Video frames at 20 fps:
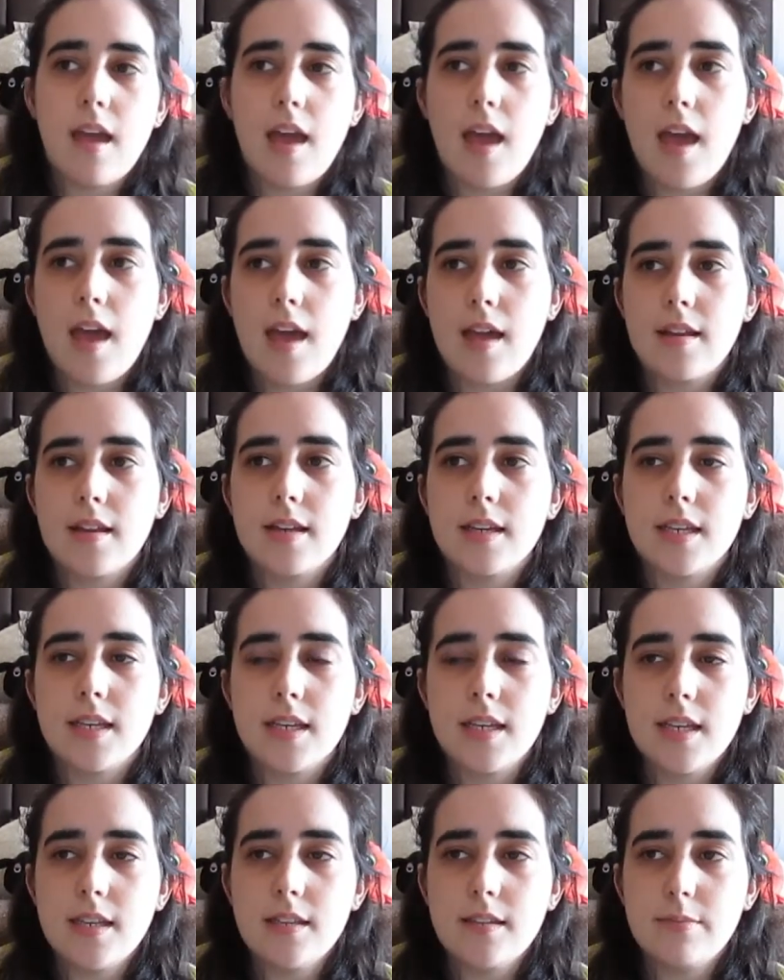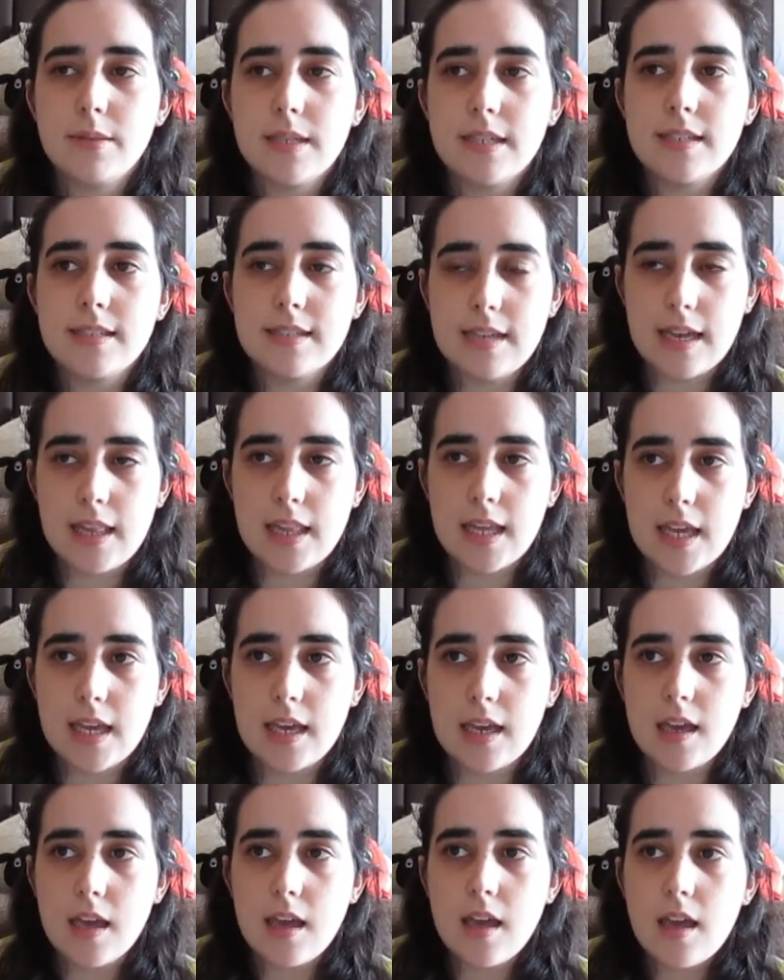And he's been
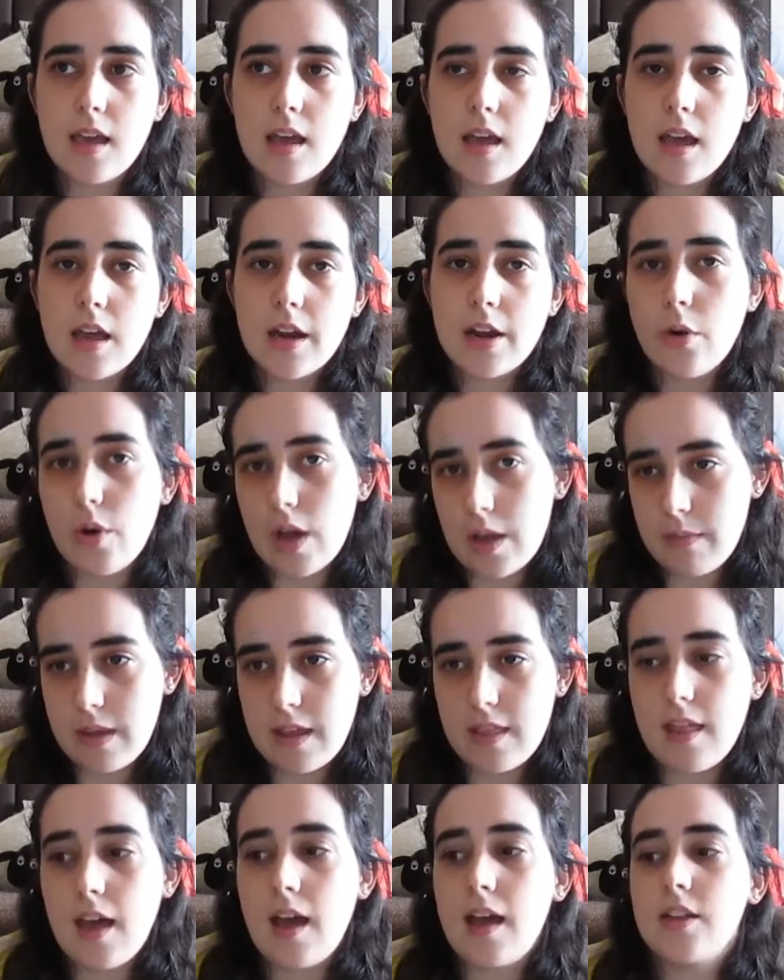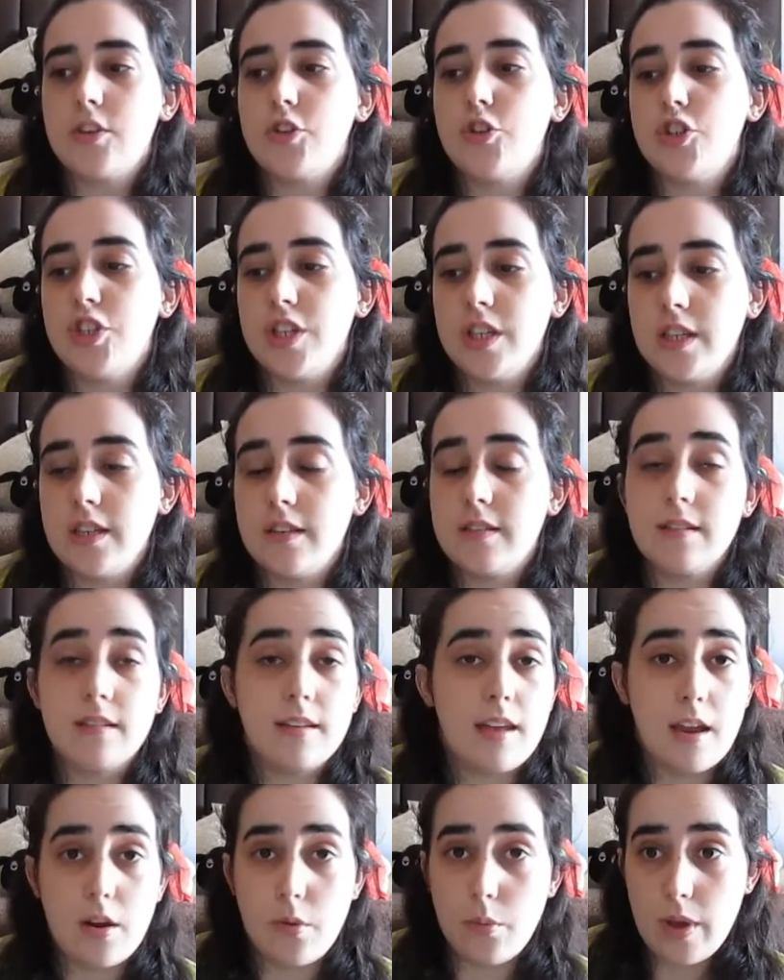telling Noemi that she needs to
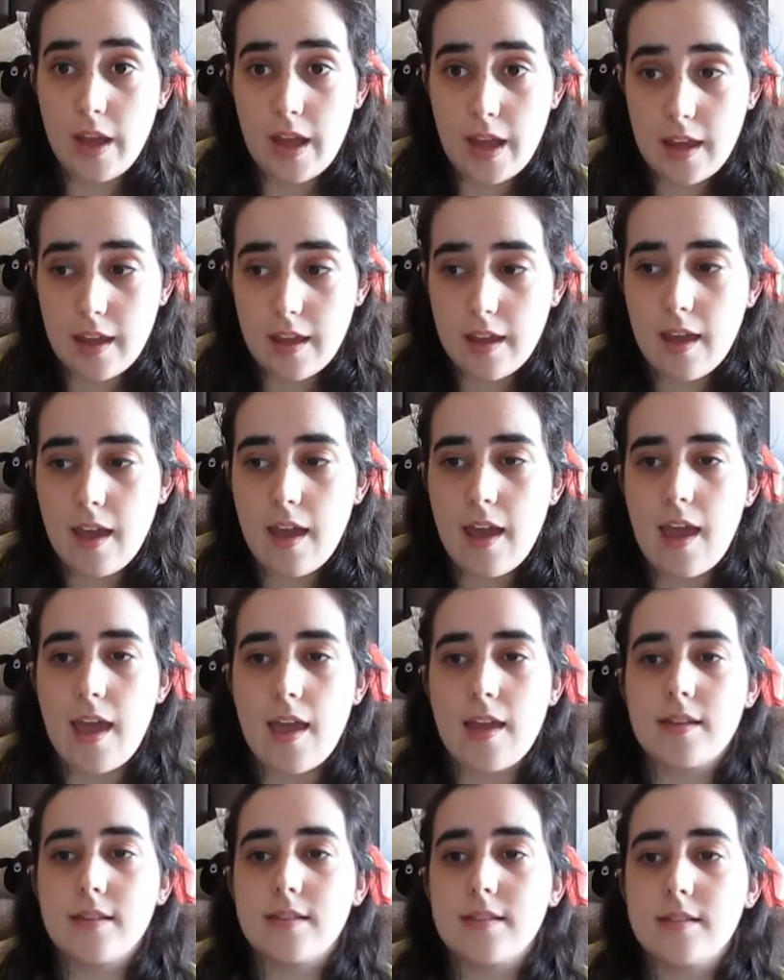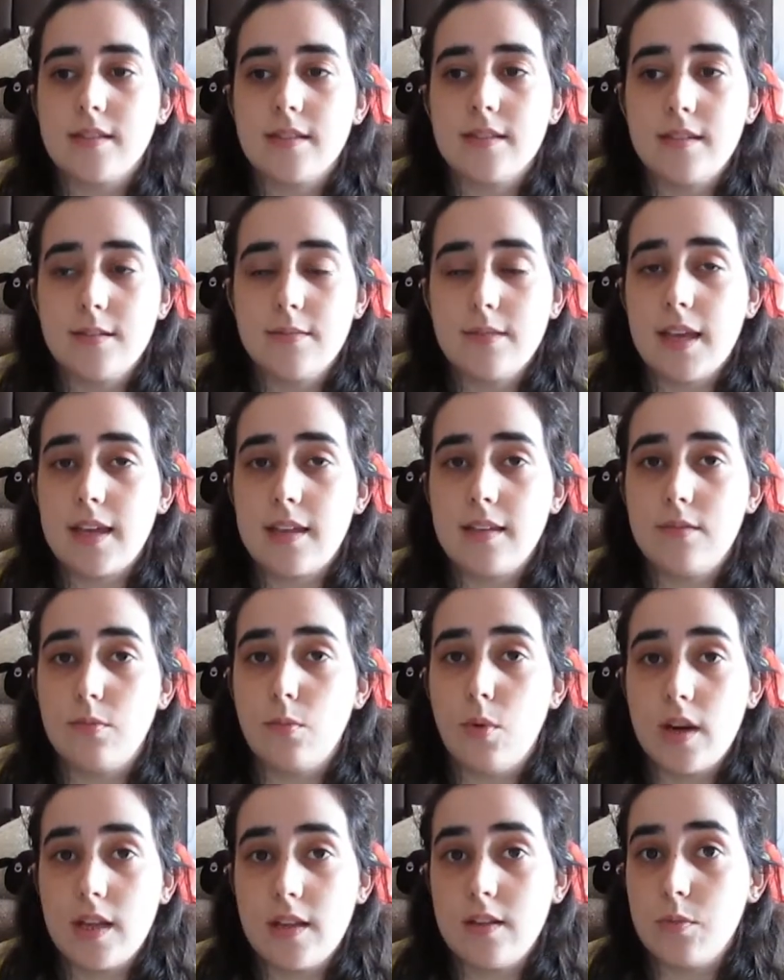get away, and it seems like he's
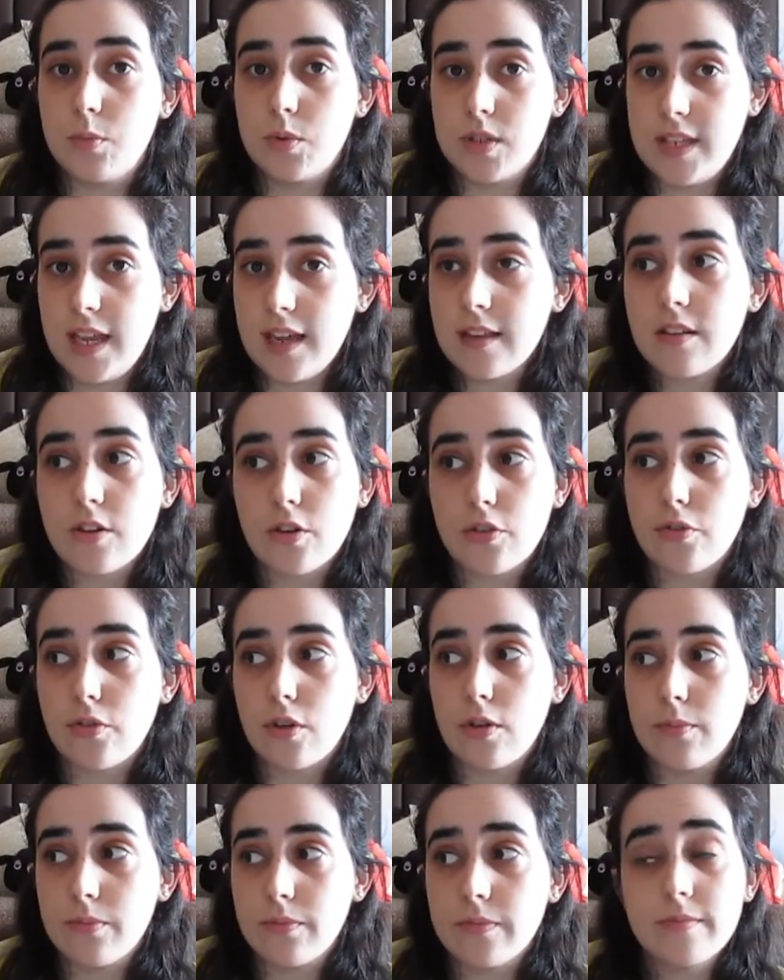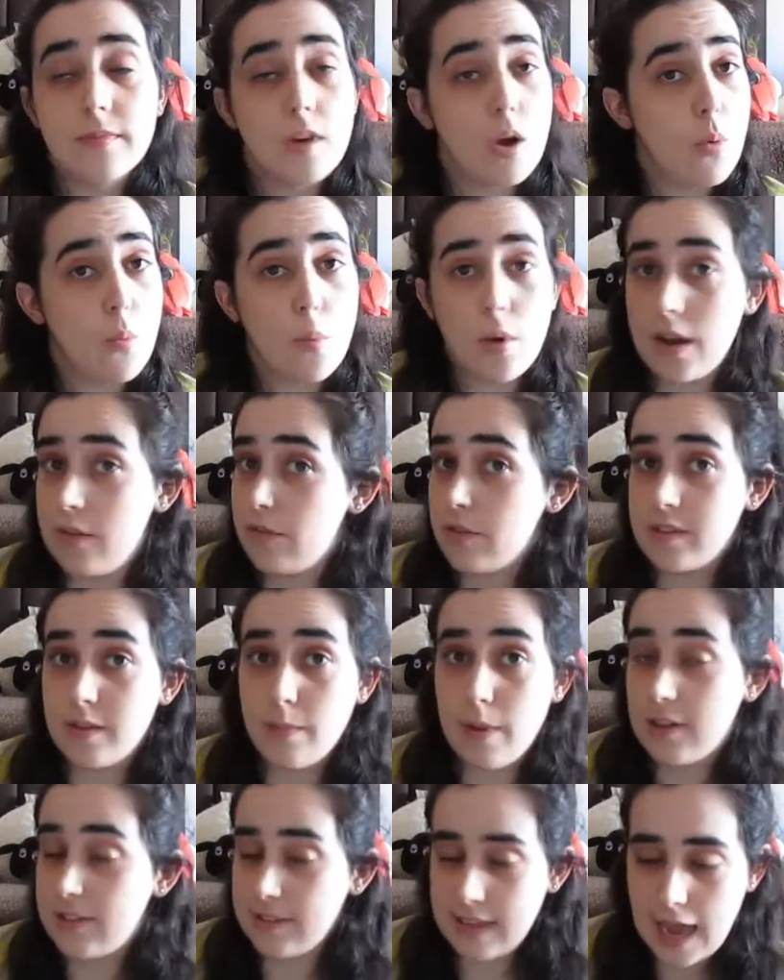wanting to protect her from whatever is
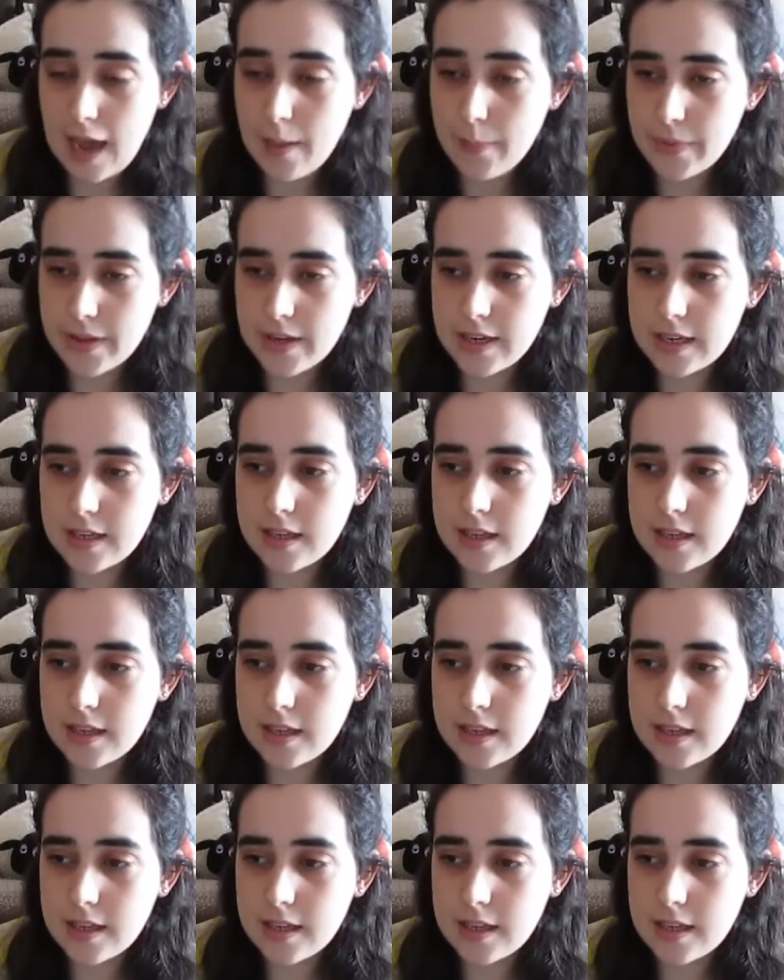about to happen.